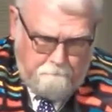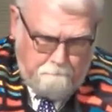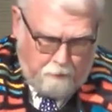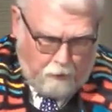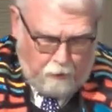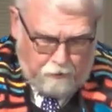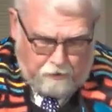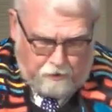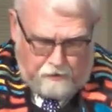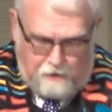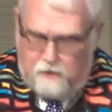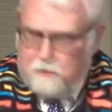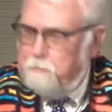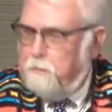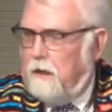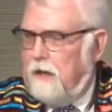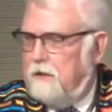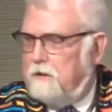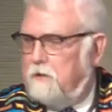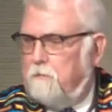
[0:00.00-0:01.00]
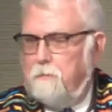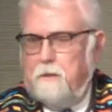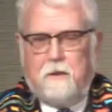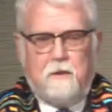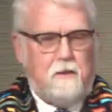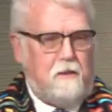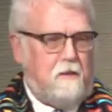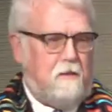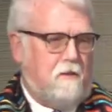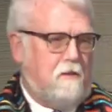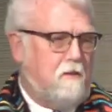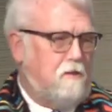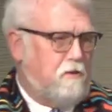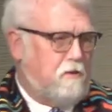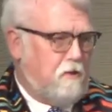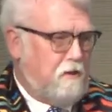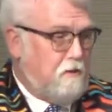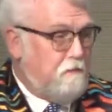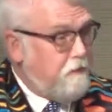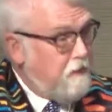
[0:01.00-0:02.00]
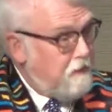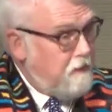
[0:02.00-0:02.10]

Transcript: Both of these possibilities deserve a